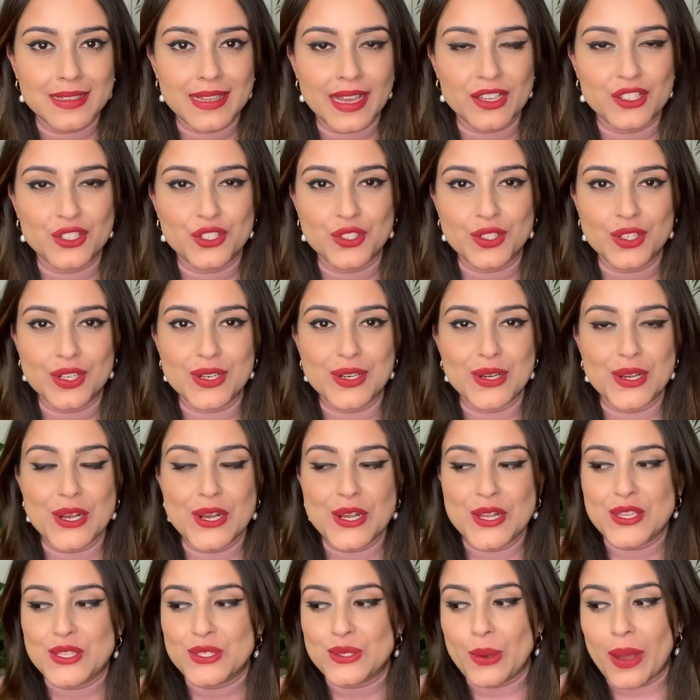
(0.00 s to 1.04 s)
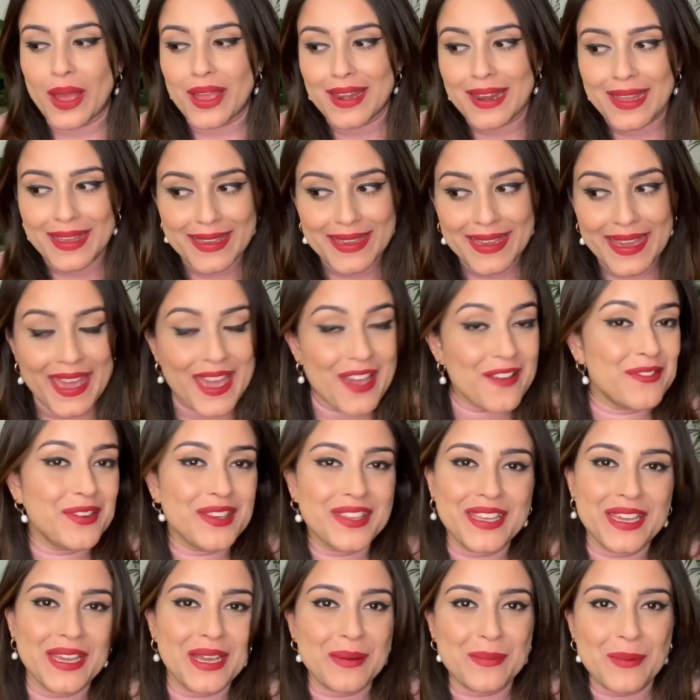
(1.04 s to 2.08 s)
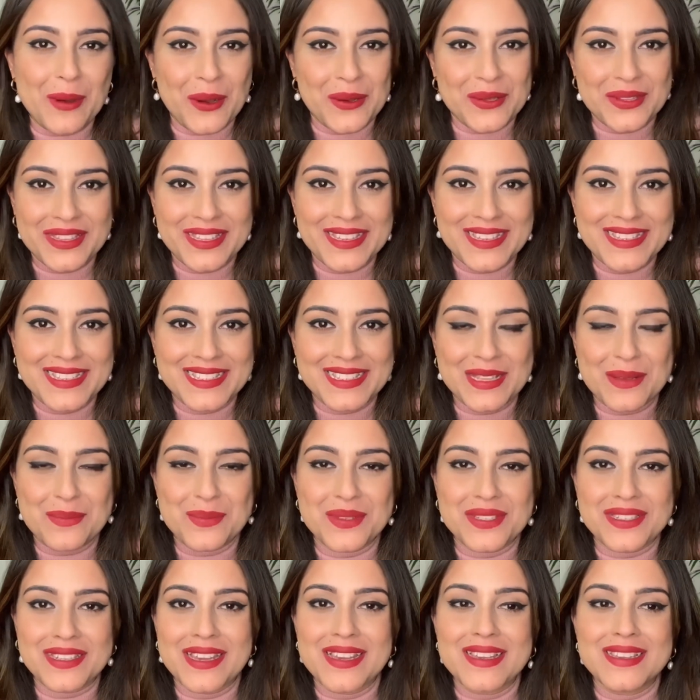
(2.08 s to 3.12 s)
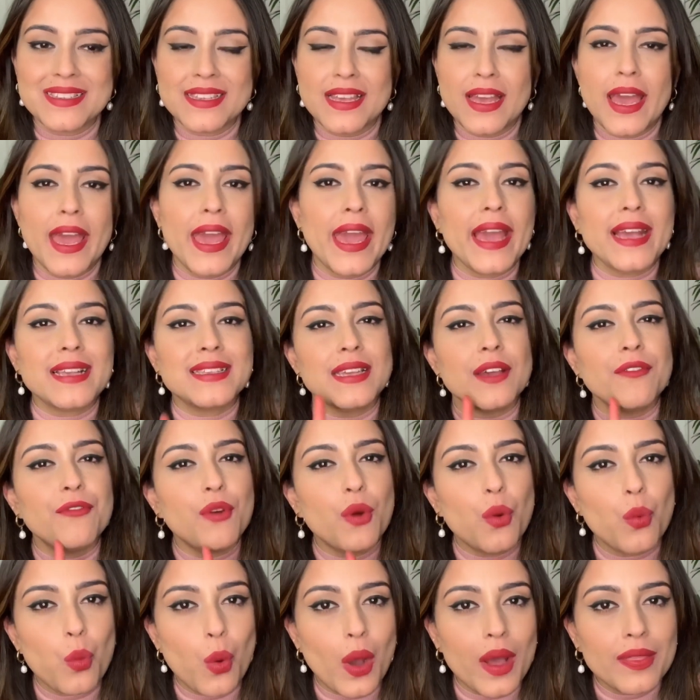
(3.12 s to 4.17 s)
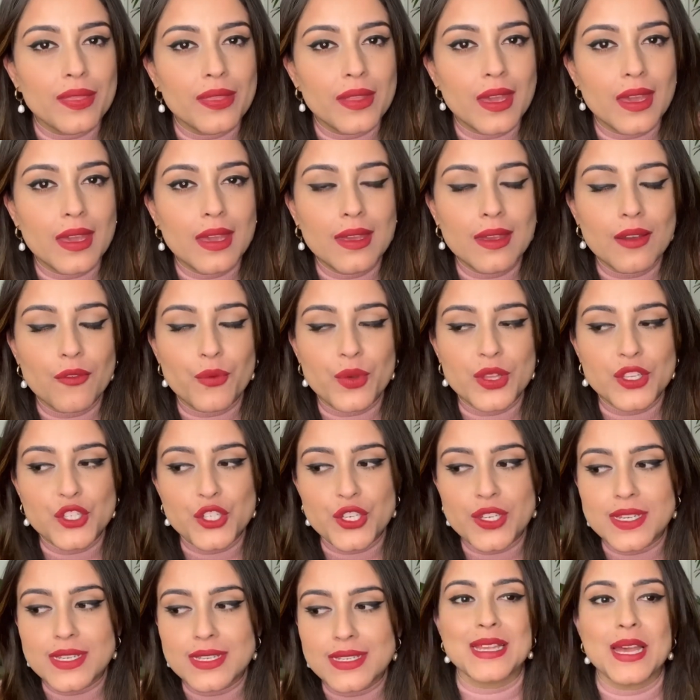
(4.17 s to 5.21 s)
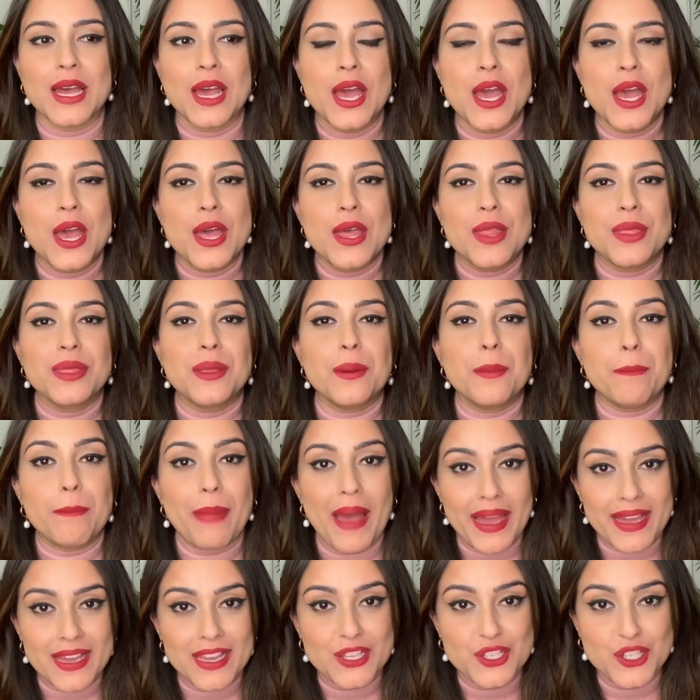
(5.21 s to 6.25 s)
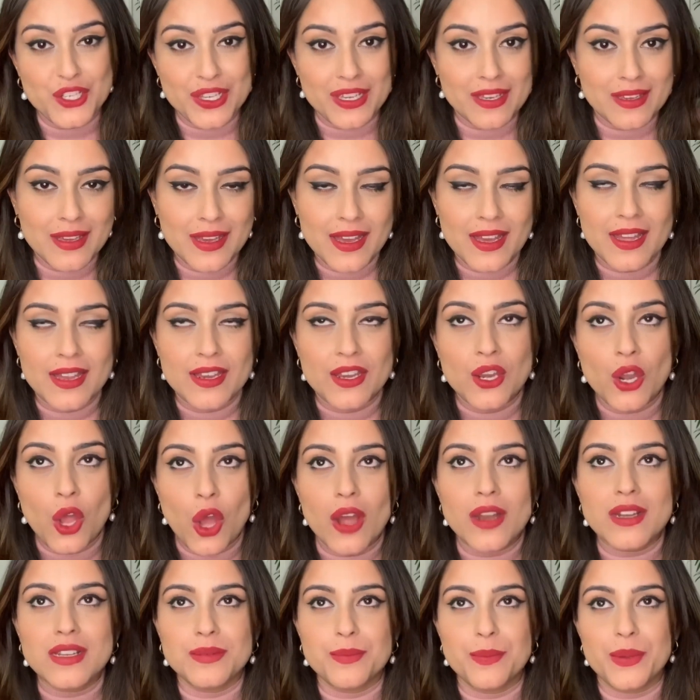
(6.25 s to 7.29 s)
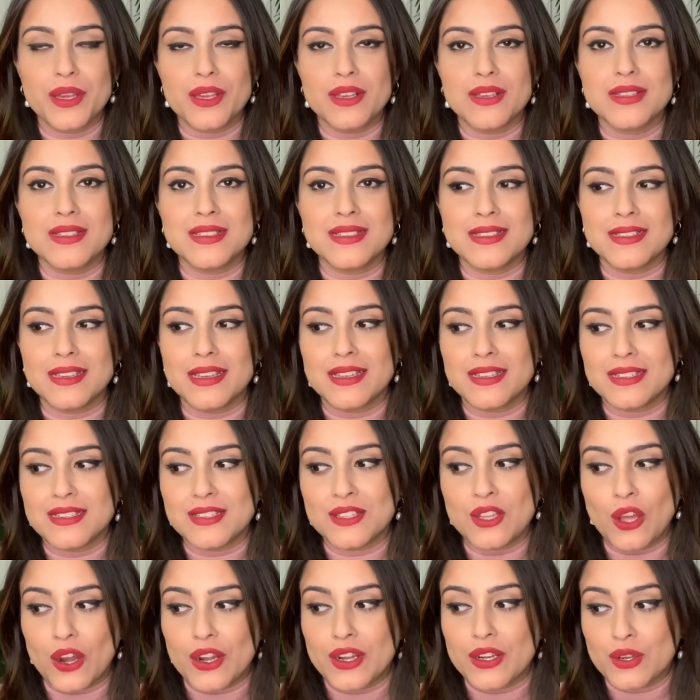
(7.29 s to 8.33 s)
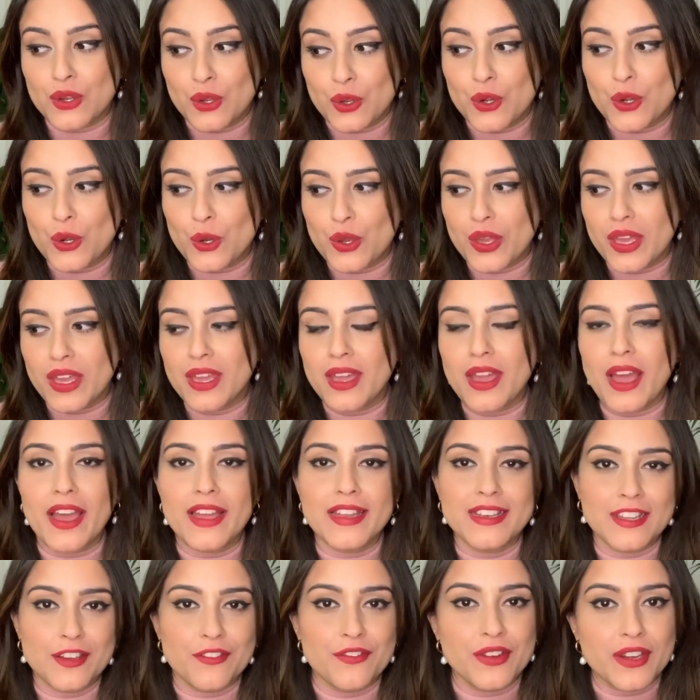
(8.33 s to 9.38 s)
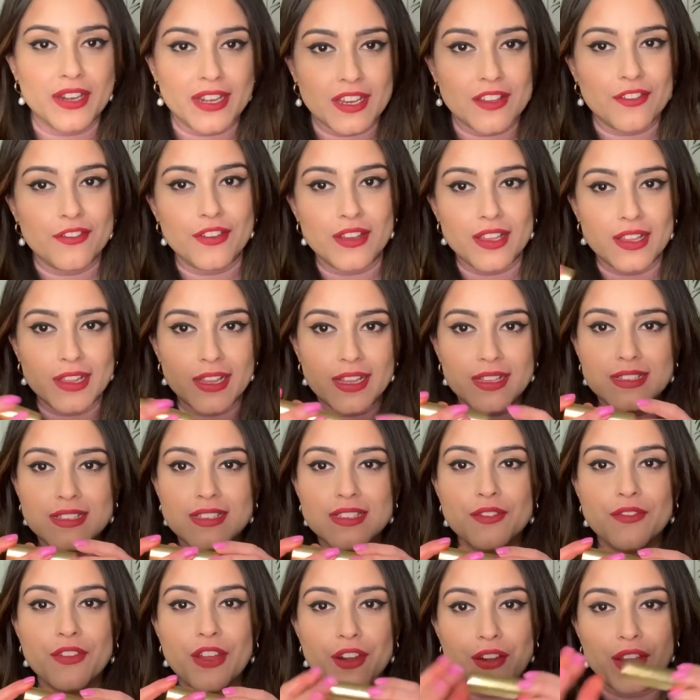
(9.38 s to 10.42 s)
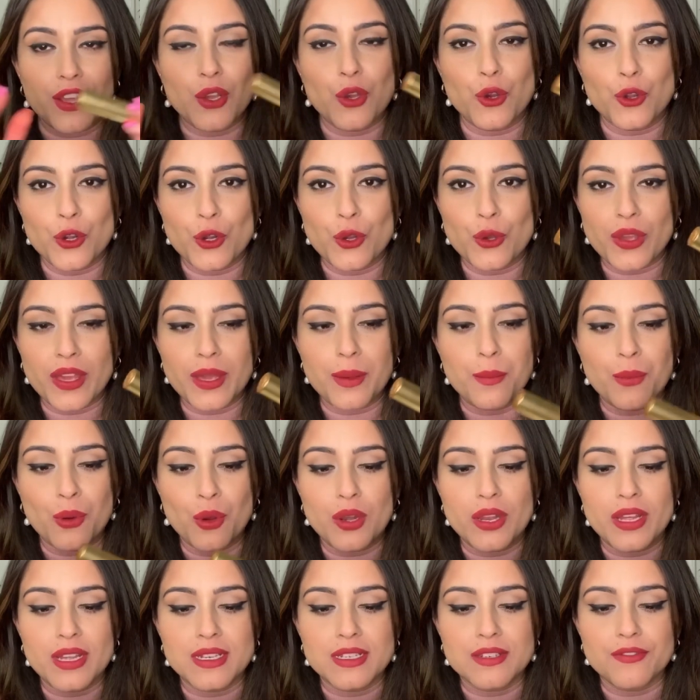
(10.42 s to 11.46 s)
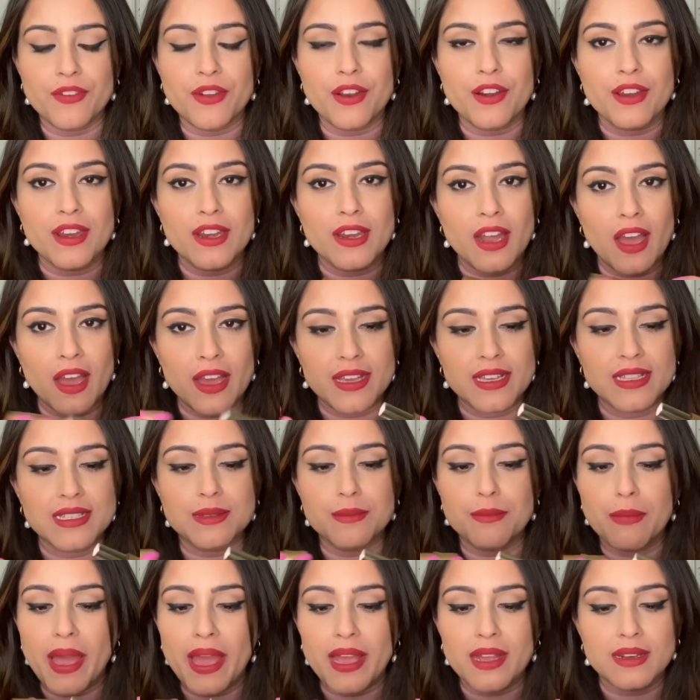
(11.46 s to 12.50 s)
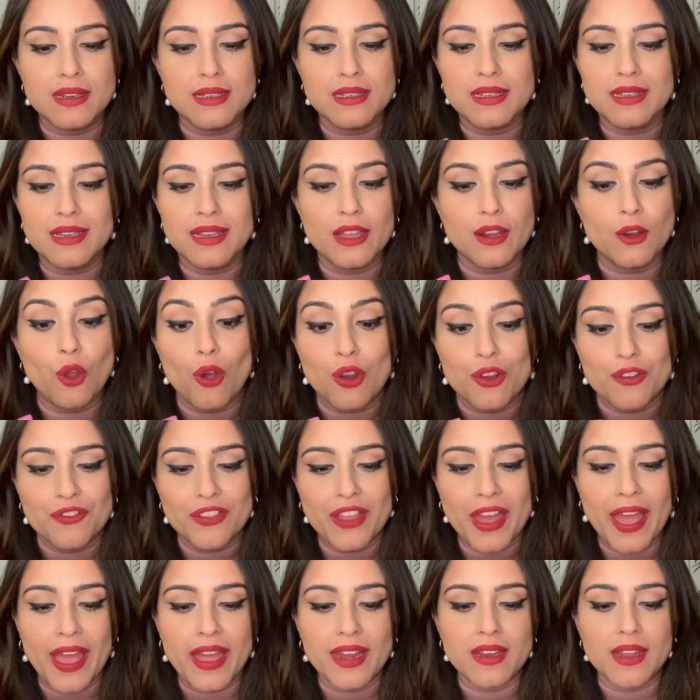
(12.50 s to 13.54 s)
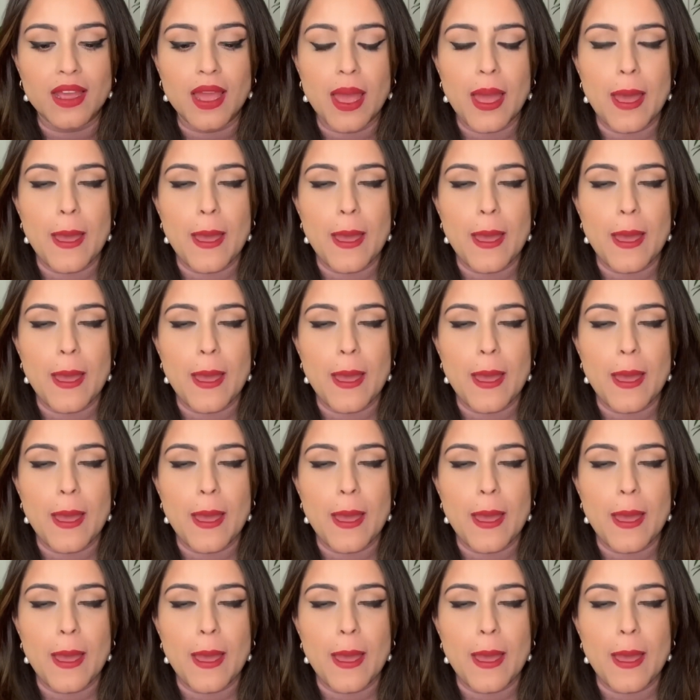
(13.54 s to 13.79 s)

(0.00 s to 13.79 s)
texture. So I like everything about these lipsticks except for one thing, which is the packaging. Not because it's not good looking. I definitely feel that it's a very good looking bullet, very nice, magnetic and all of that.